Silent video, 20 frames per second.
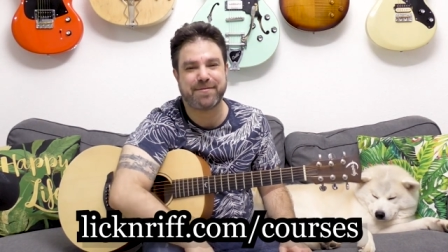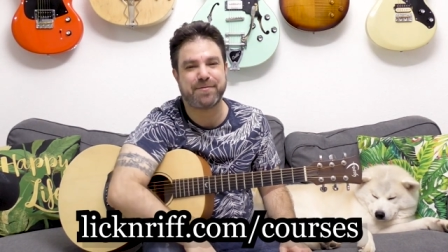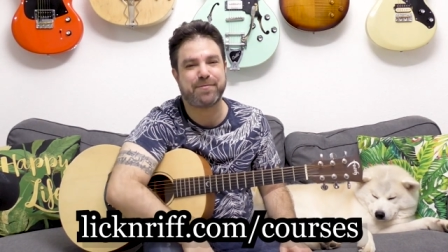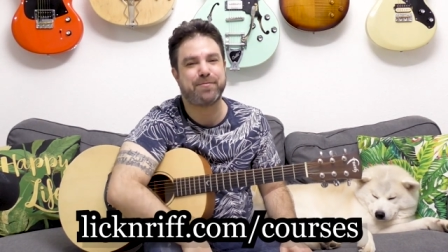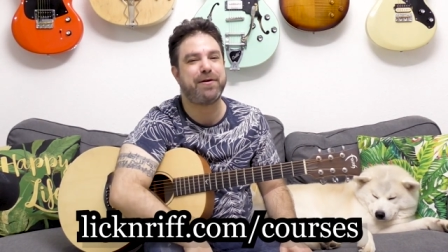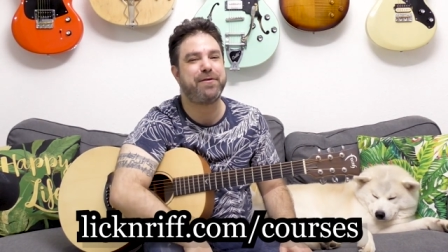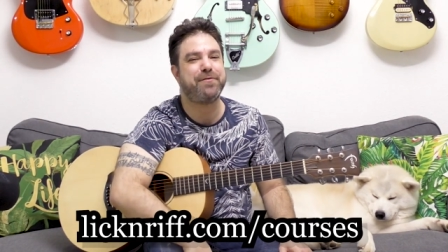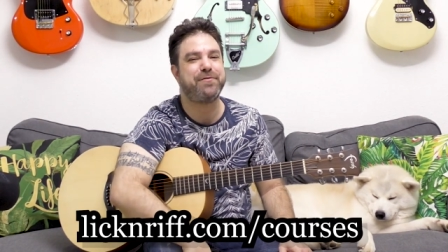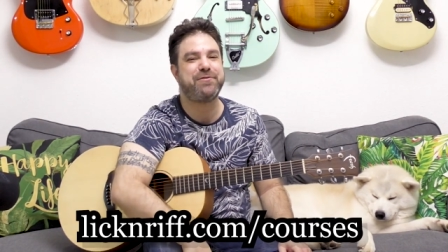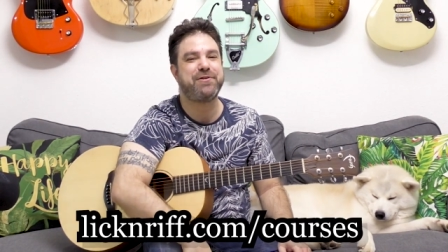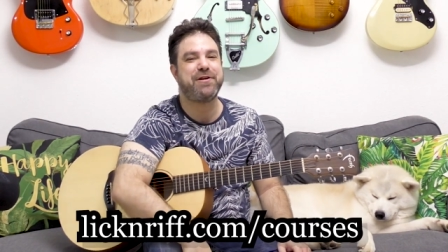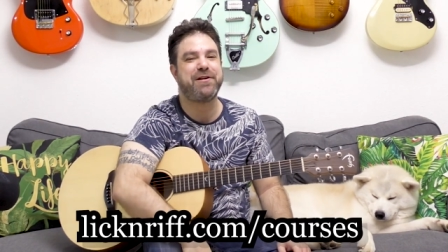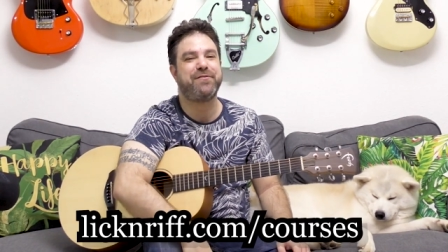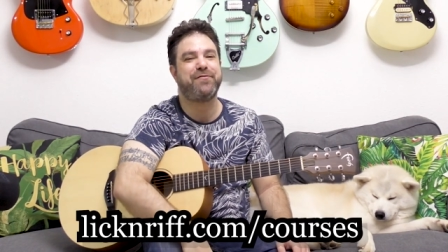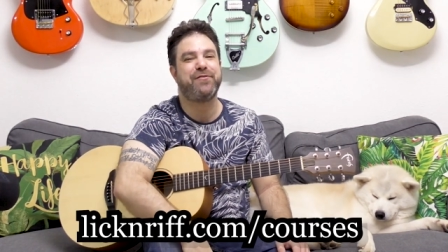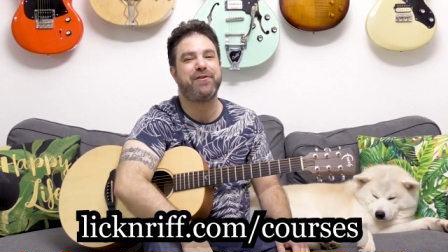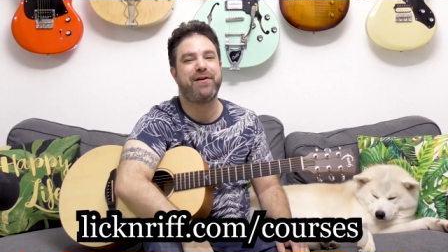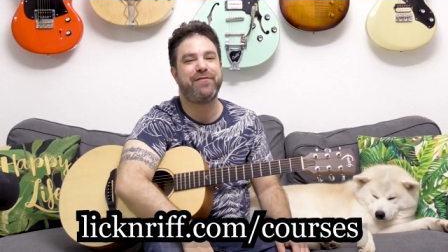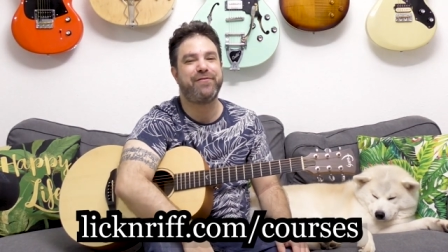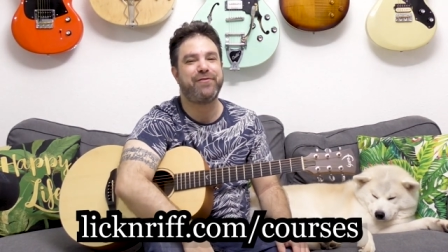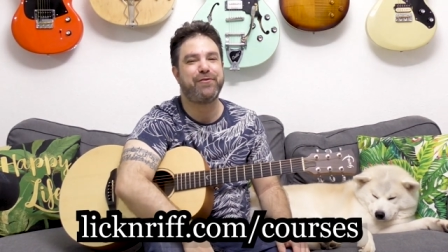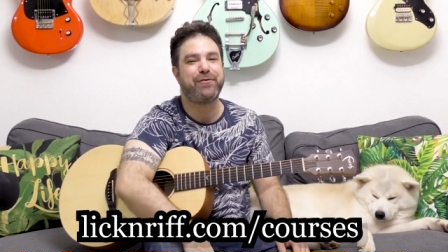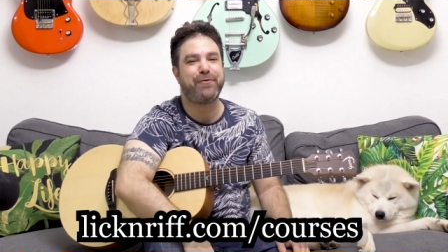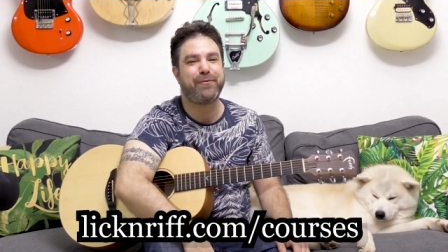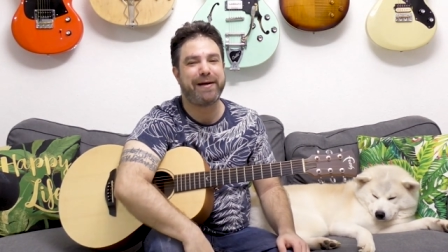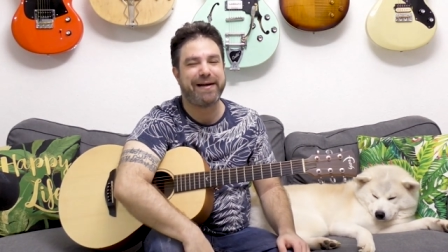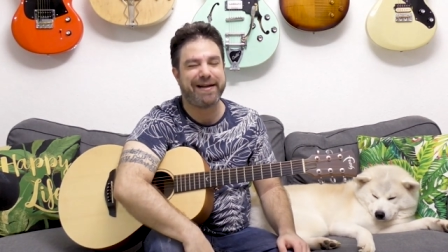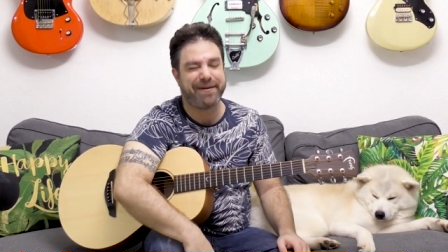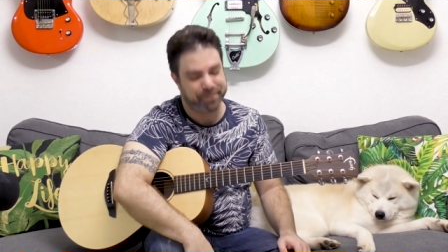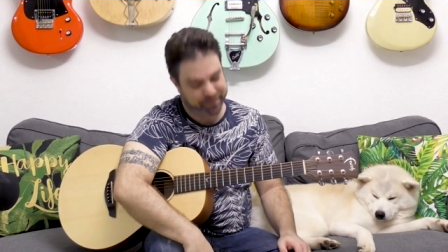Subscribe to the channel if you haven't
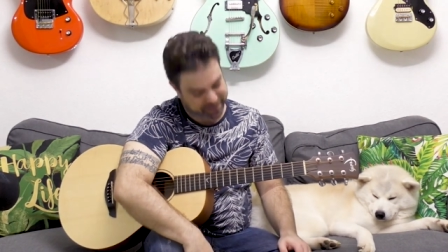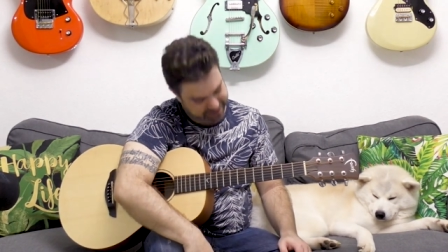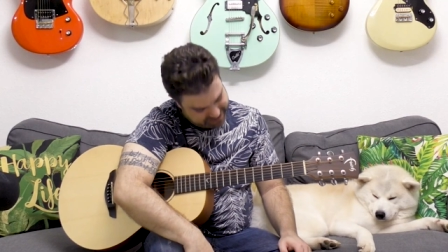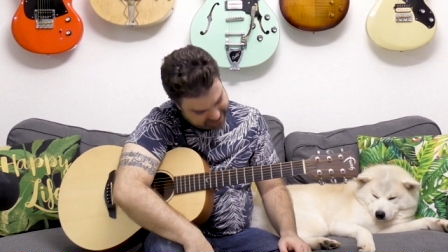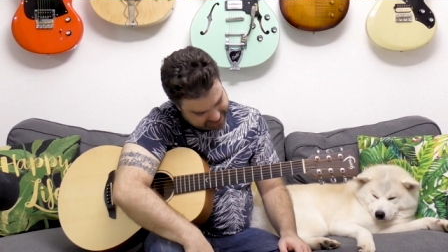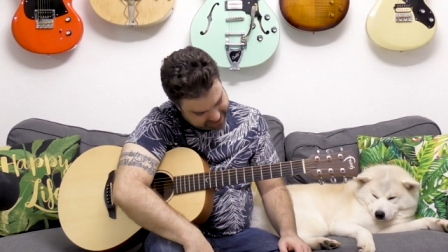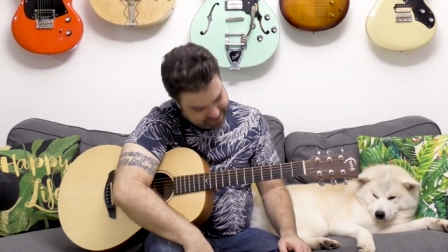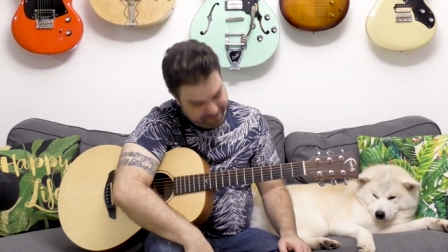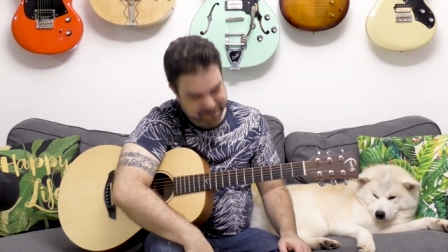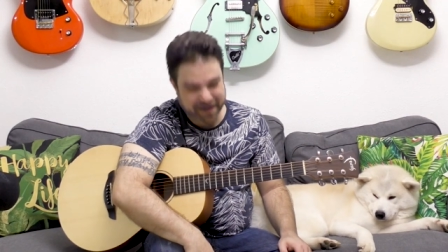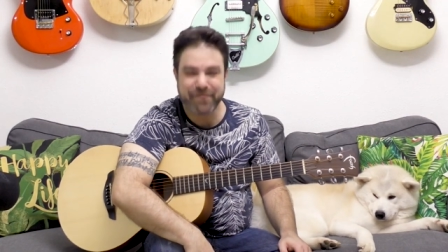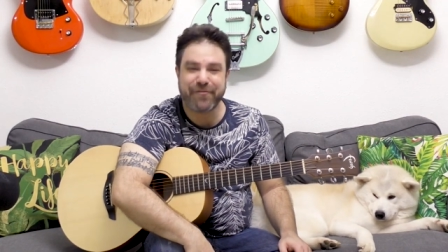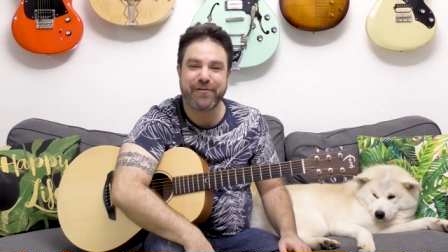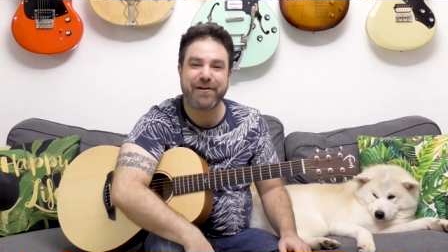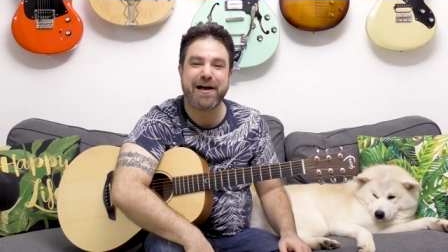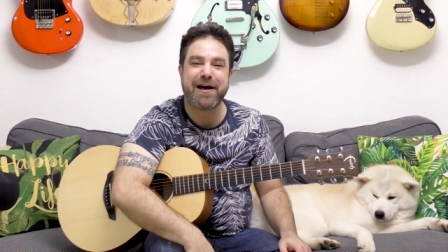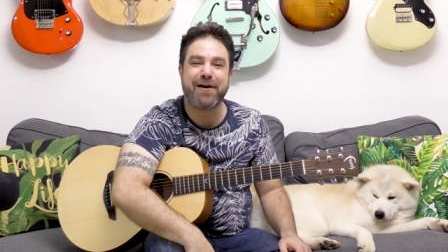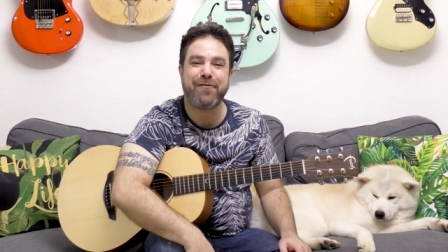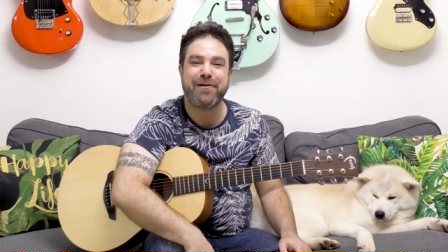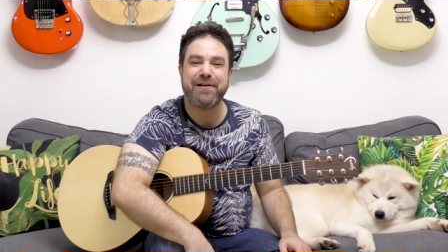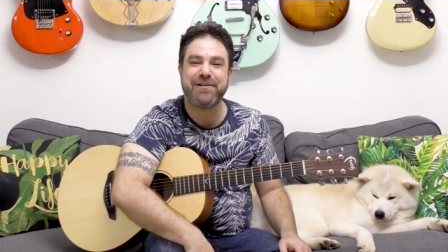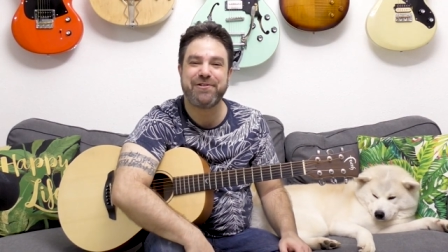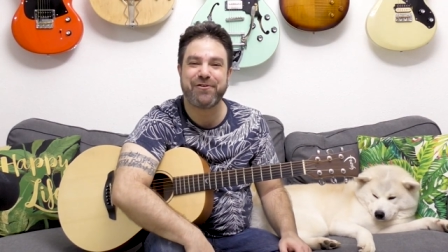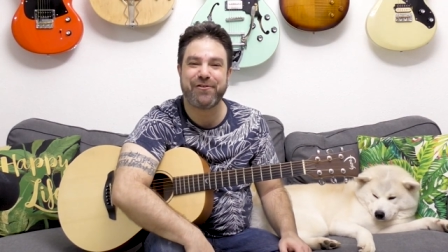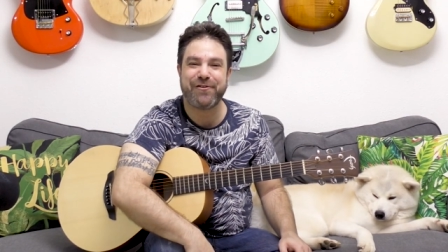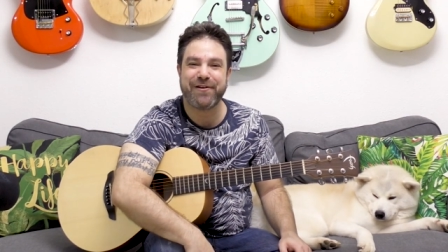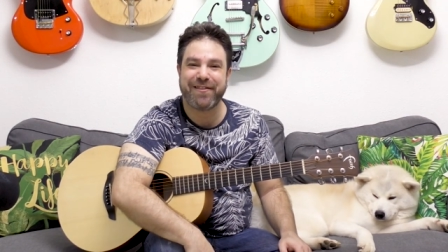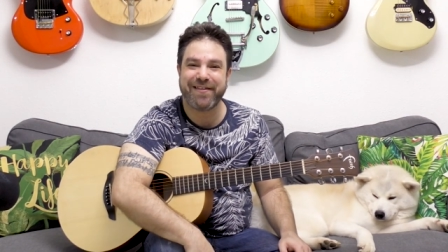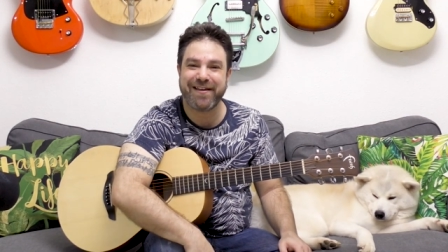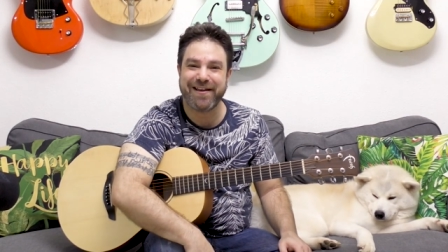already. Bye for now.
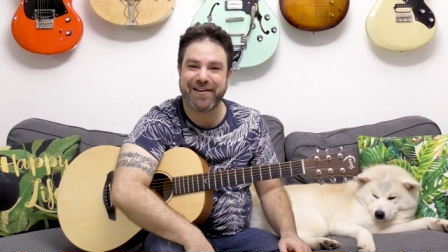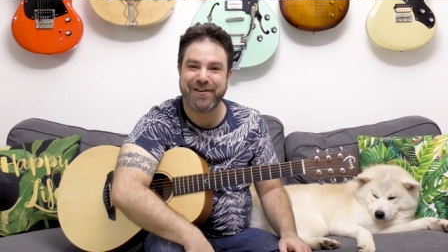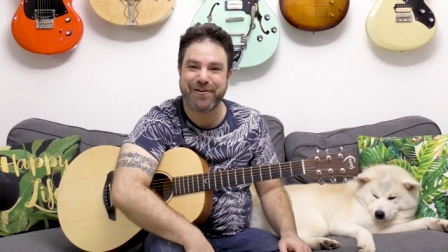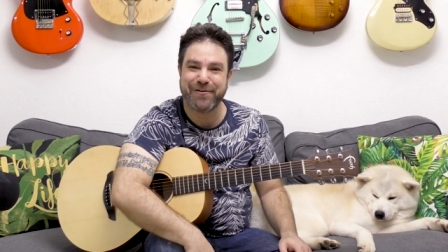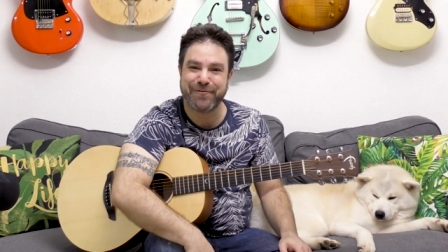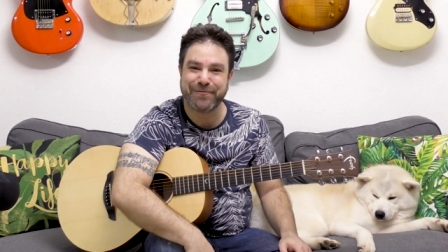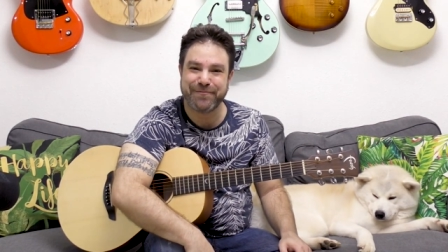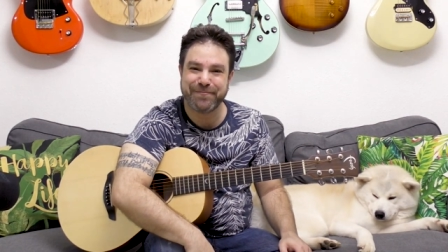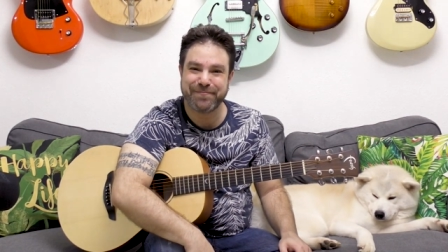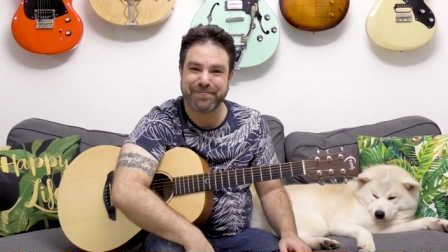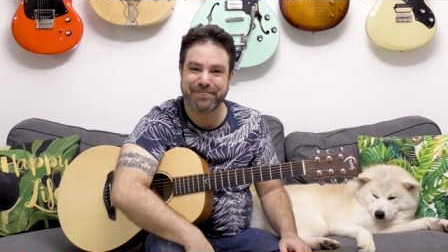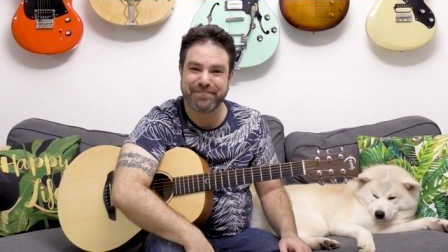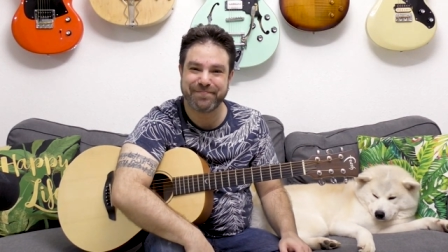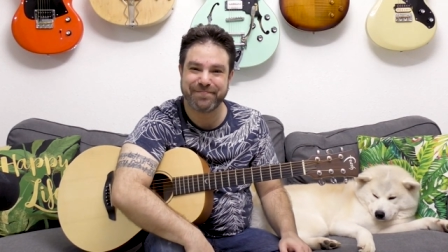Enjoy. Thank you.